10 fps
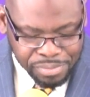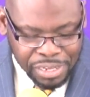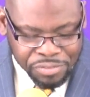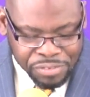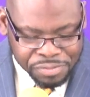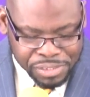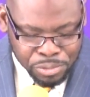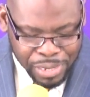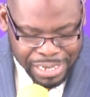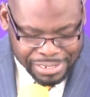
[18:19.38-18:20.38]

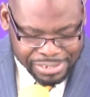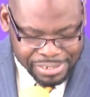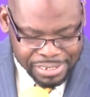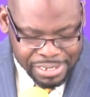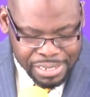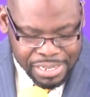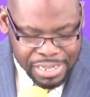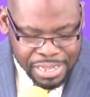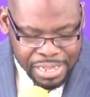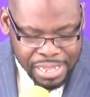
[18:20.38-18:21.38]
51.
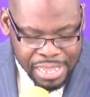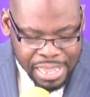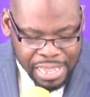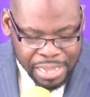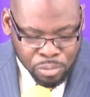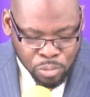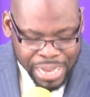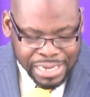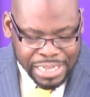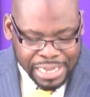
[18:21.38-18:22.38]
And
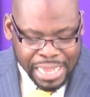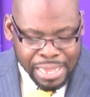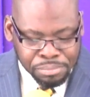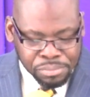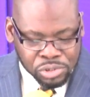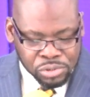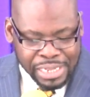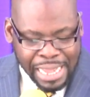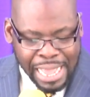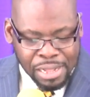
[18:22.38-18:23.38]
when he came to the
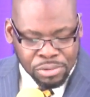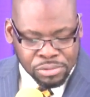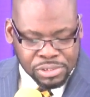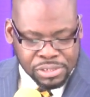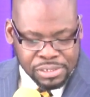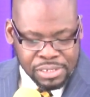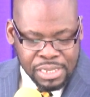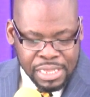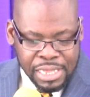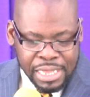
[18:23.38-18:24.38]
house,
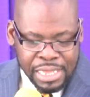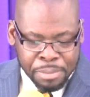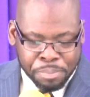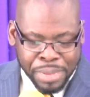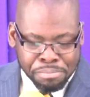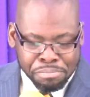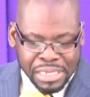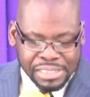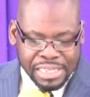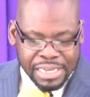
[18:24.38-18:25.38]
he
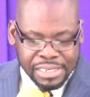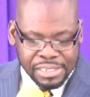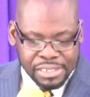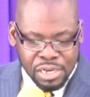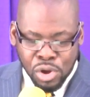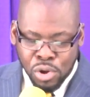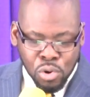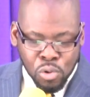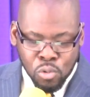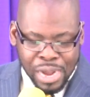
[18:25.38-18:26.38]
permitted no
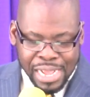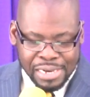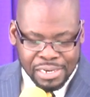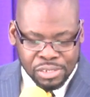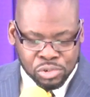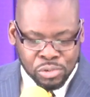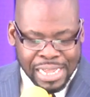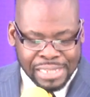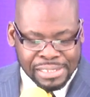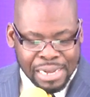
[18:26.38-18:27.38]
one to
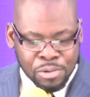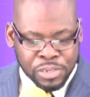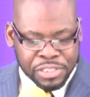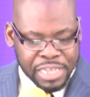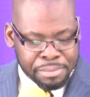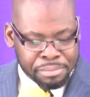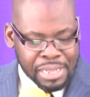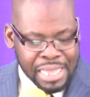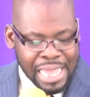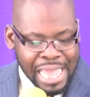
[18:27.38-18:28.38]
enter with him
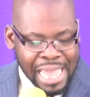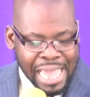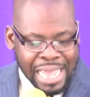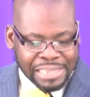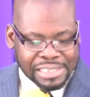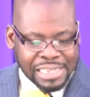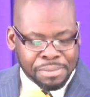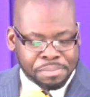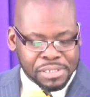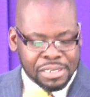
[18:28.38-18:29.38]

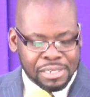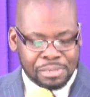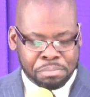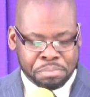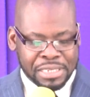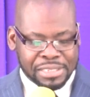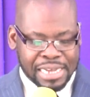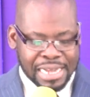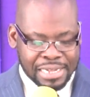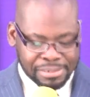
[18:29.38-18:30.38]
except
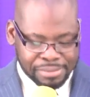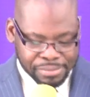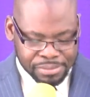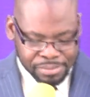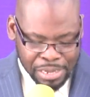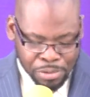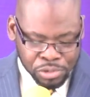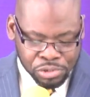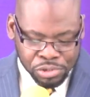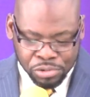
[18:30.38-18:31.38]
Peter. I
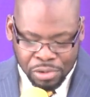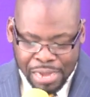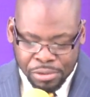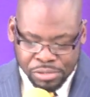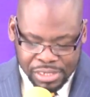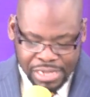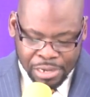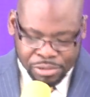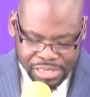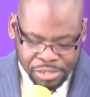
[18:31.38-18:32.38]
want you to count.
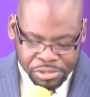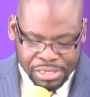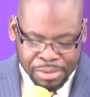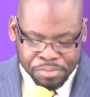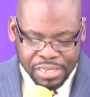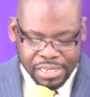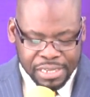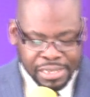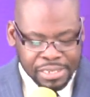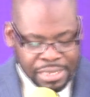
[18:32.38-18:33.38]
I'll tell you something
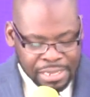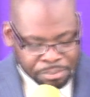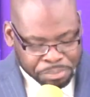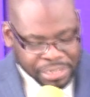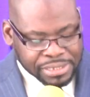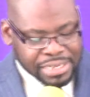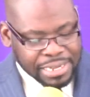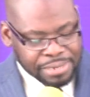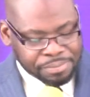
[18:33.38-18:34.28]
here. Peter